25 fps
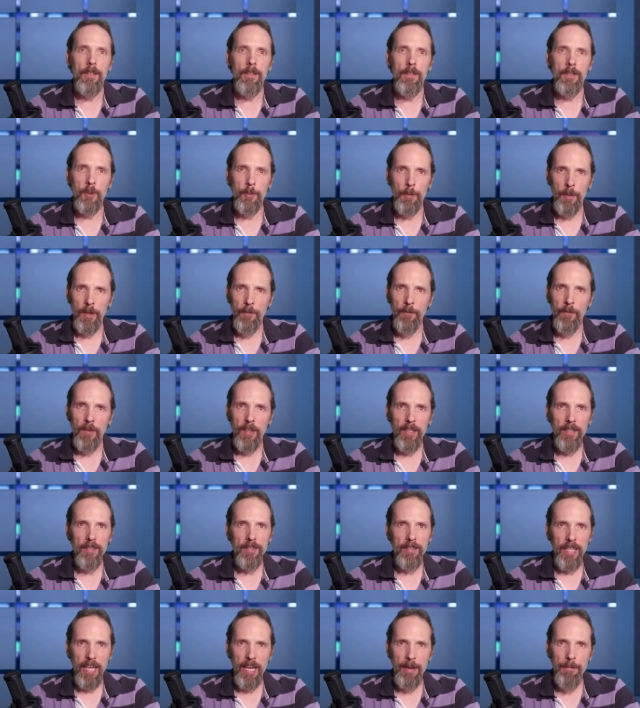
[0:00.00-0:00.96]
The
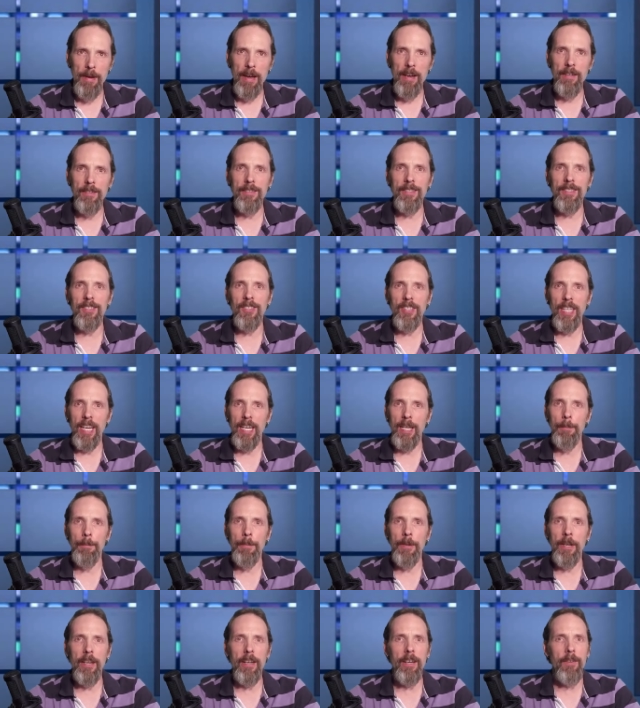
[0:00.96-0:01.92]
Spitfires came out in the
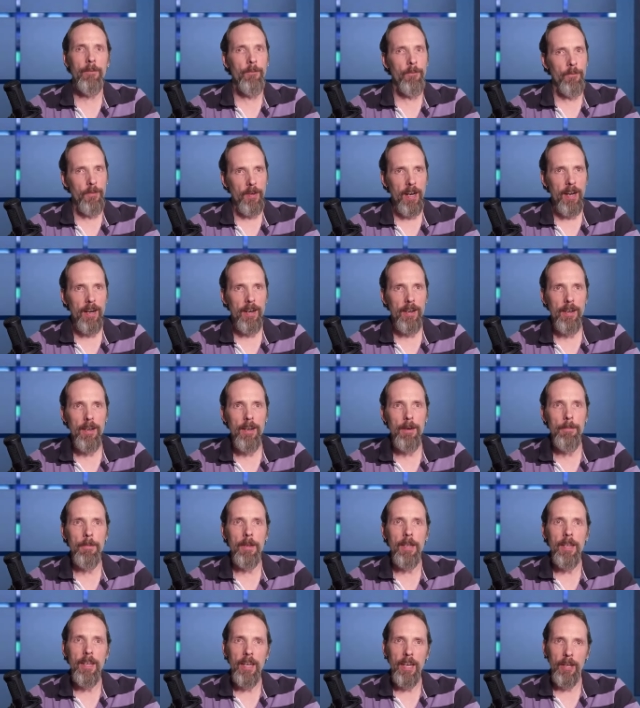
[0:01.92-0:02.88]
second period fired
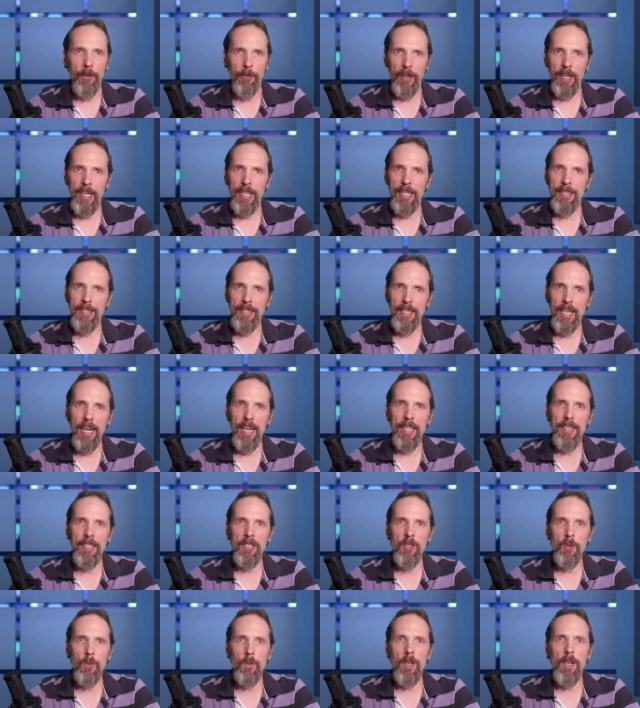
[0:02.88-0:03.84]
up and ready to tie
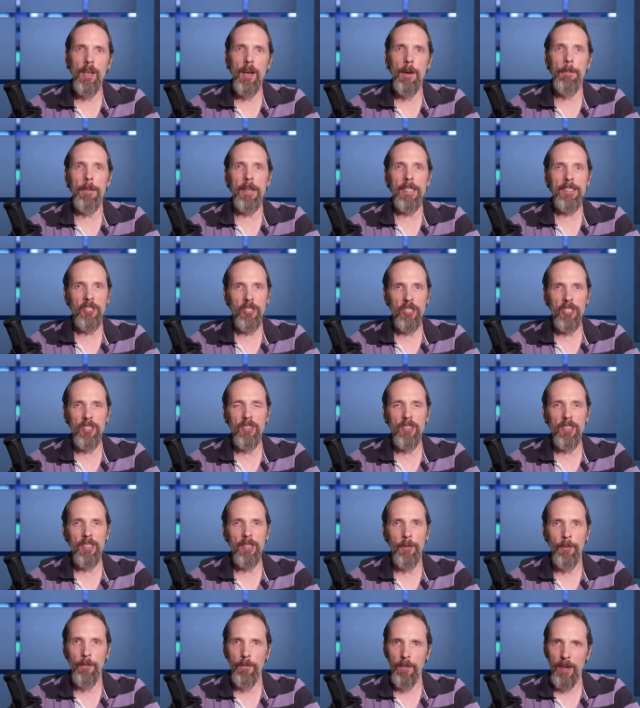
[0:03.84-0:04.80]
this one up, and just
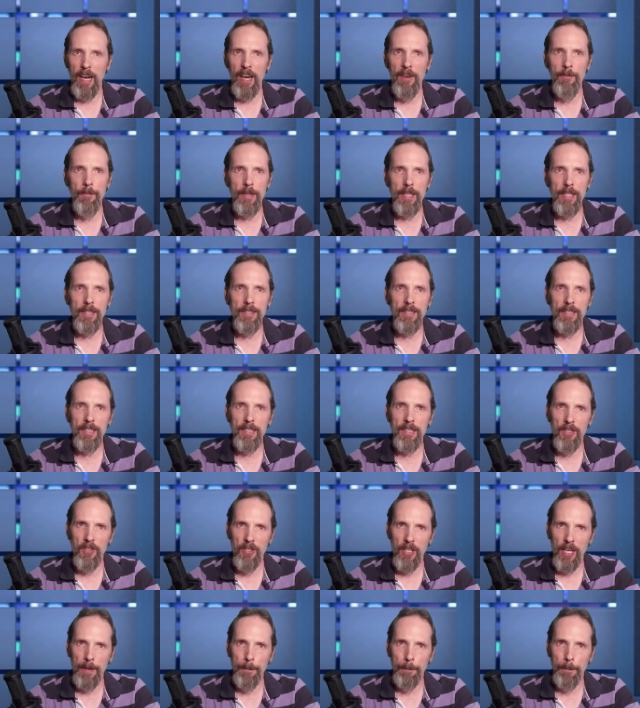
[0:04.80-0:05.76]
under 5 minutes into the
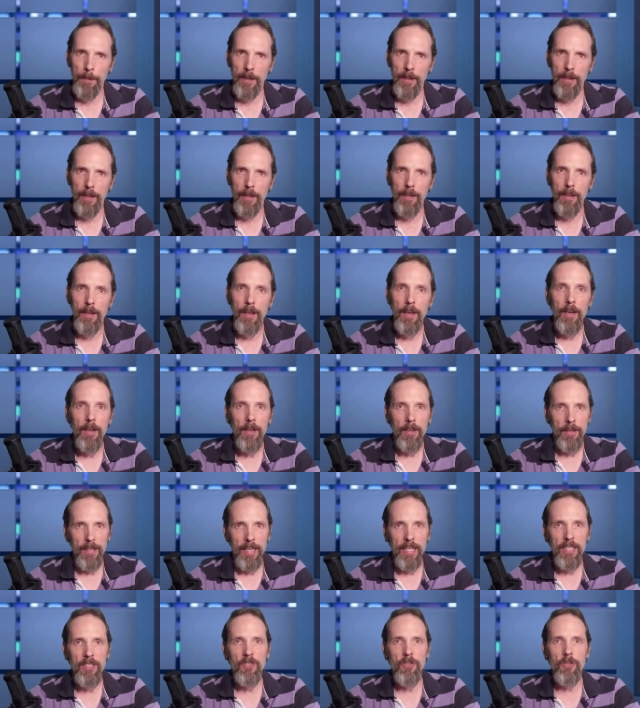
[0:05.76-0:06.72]
second period,
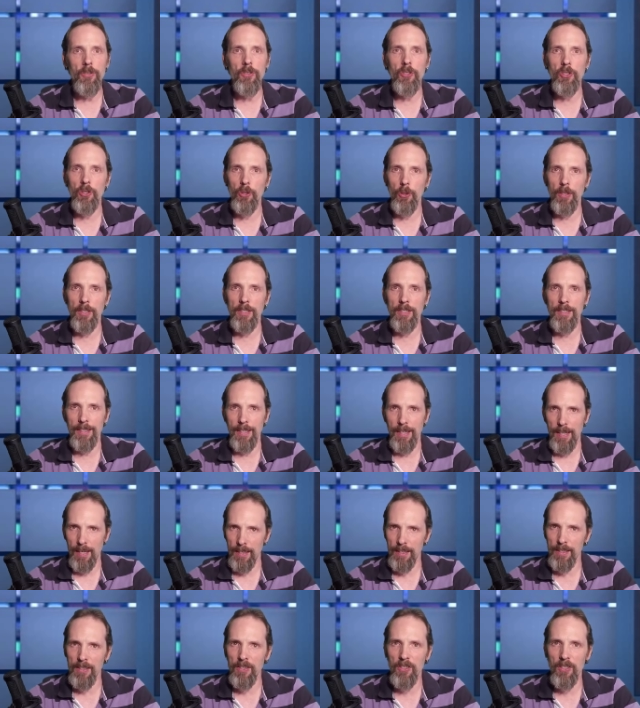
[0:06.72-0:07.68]
Ernesto scores an
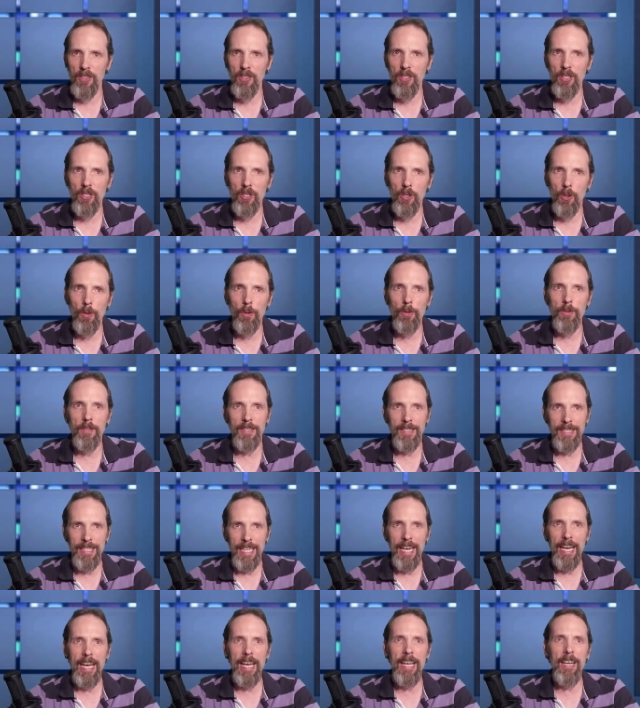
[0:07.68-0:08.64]
unassisted goal to
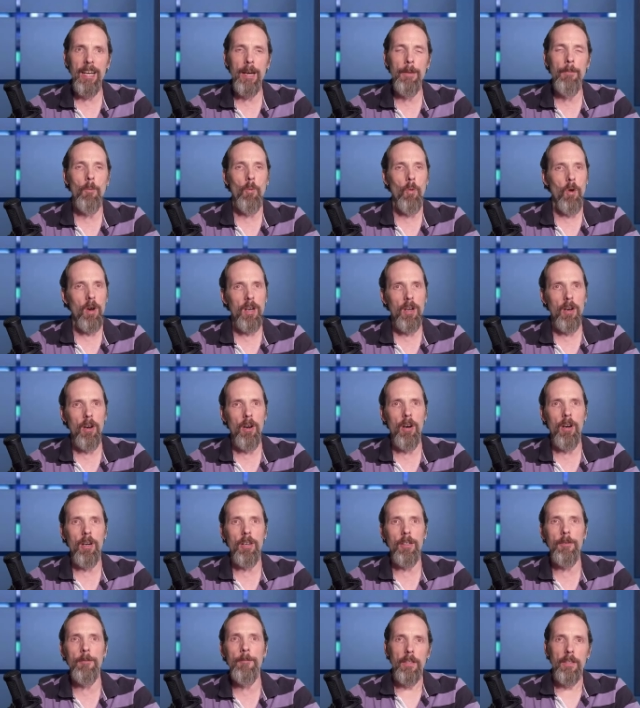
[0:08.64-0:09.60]
tie it up
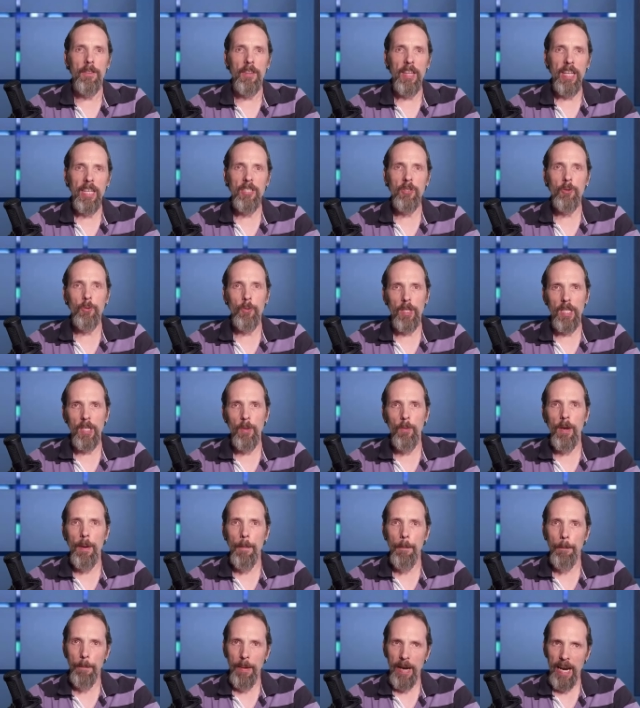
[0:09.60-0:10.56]
1-1. Things really
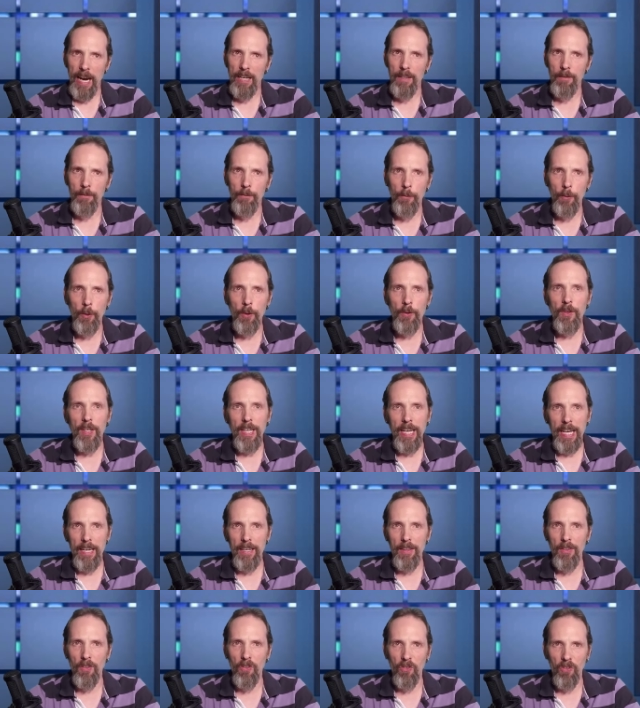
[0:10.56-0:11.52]
went back and forth
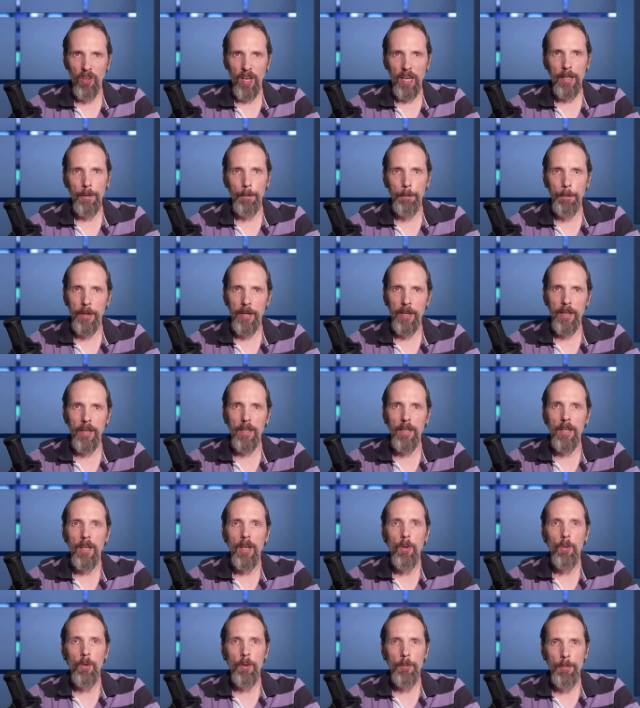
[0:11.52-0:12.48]
again in the second period,
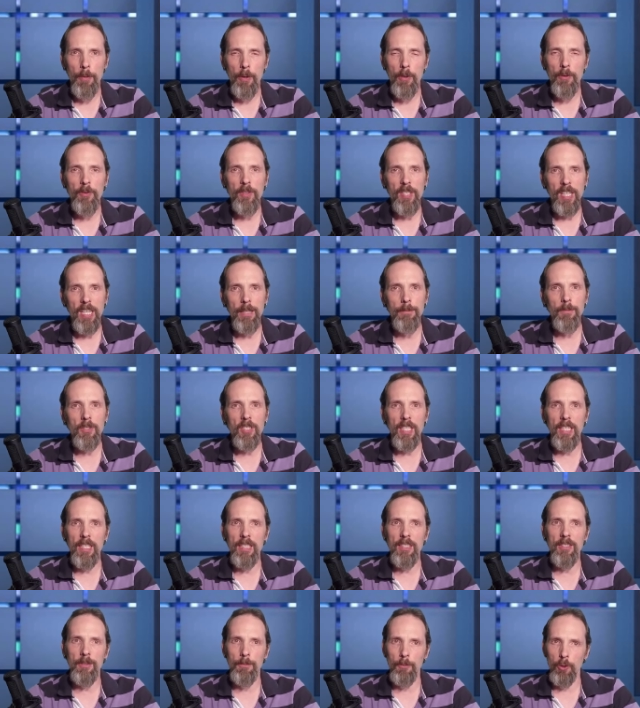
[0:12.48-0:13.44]
with both teams
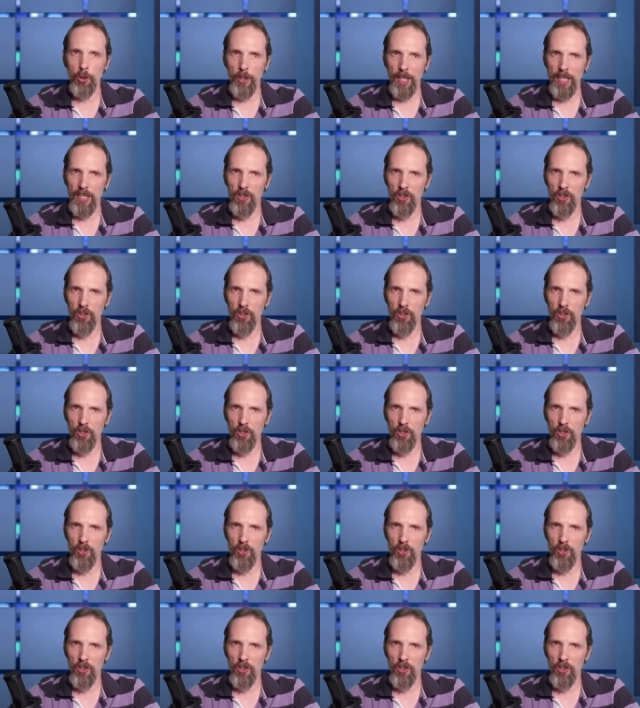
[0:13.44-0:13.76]
getting some great